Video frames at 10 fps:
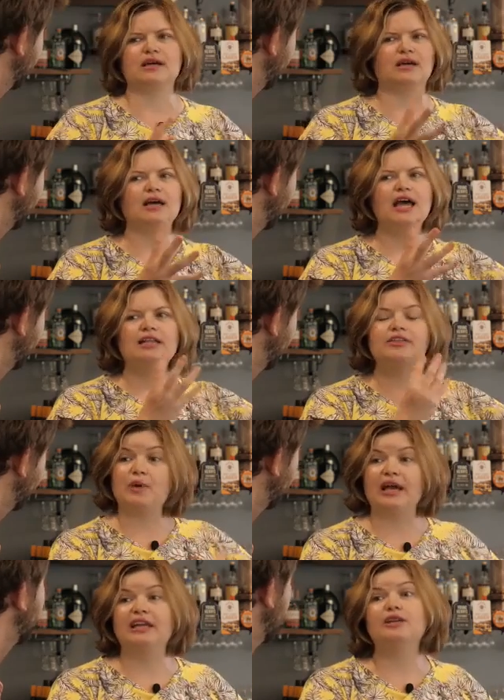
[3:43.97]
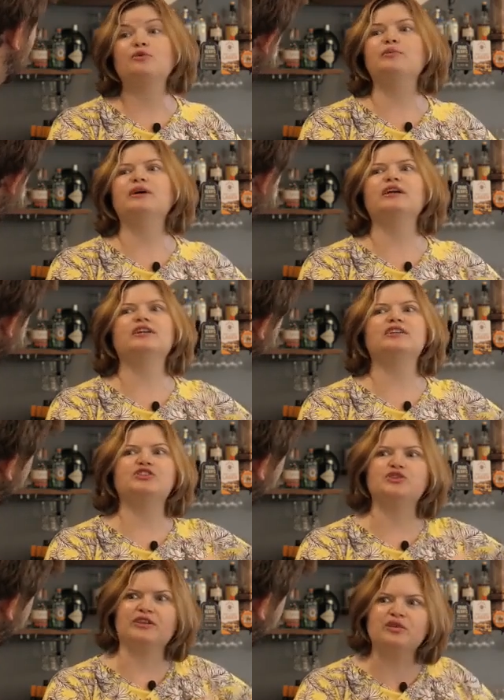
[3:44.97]
a Lithuanian woman
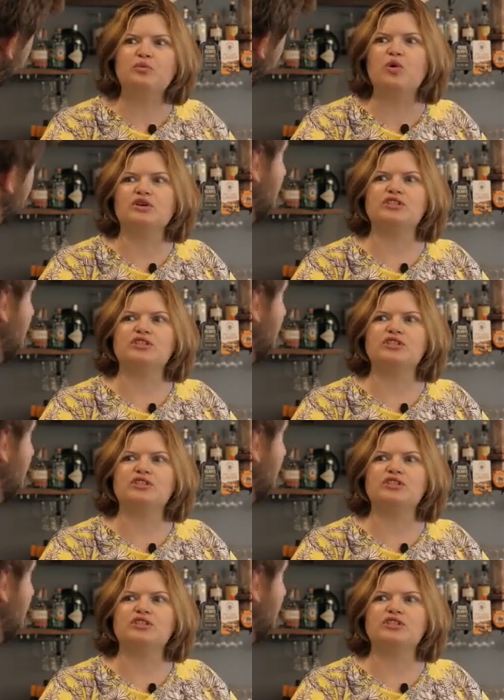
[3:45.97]
during the war,